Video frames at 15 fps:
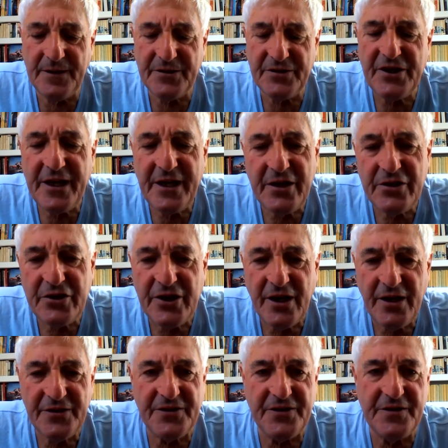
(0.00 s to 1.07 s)
taking
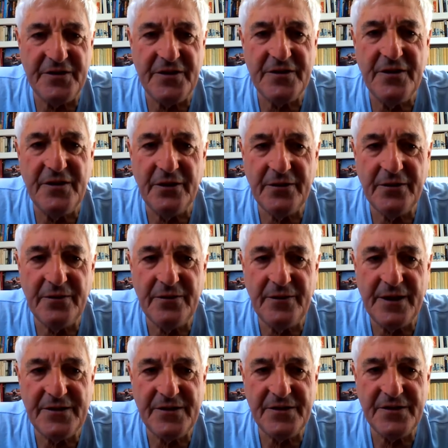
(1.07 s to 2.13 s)
chances is not
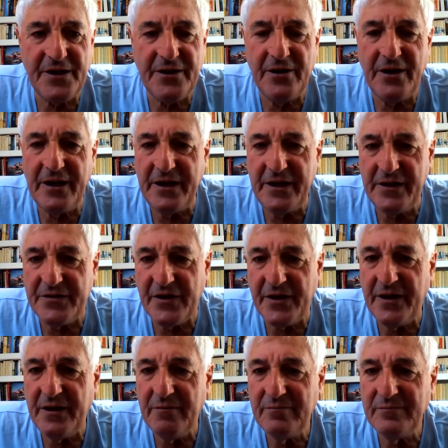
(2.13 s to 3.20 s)
necessarily easy.